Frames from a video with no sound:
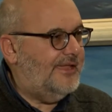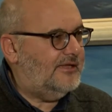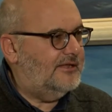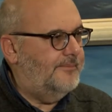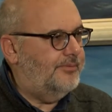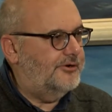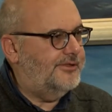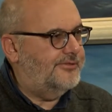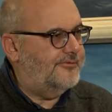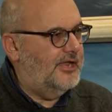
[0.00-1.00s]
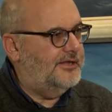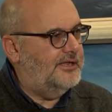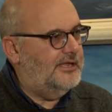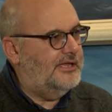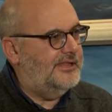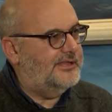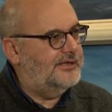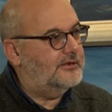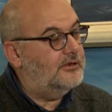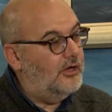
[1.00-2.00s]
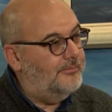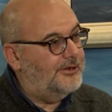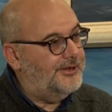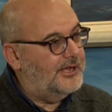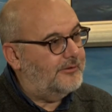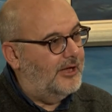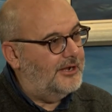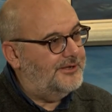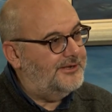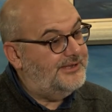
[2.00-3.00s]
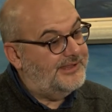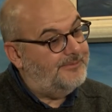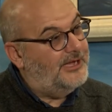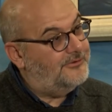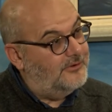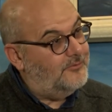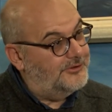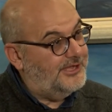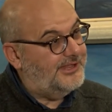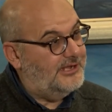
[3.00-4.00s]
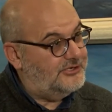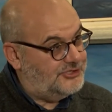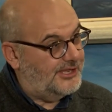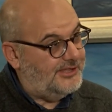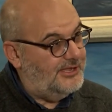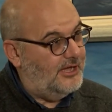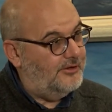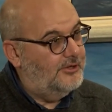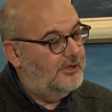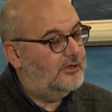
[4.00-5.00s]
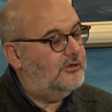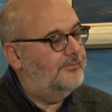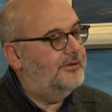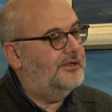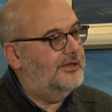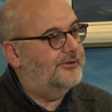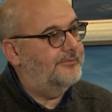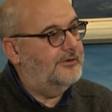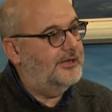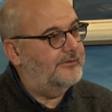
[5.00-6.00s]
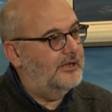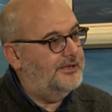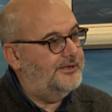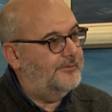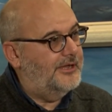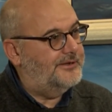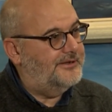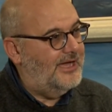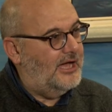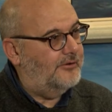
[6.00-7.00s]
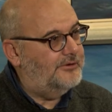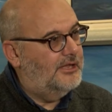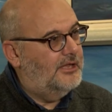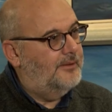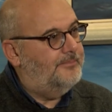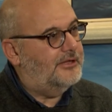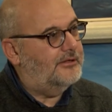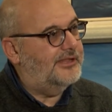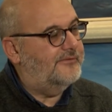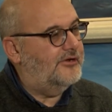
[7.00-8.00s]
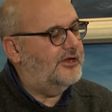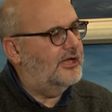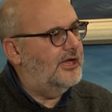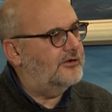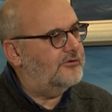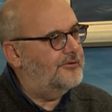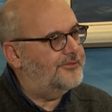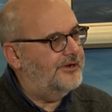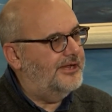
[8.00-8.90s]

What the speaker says: second important trend is that global inequality, despite all what I said just now, global inequality went down because of very high growth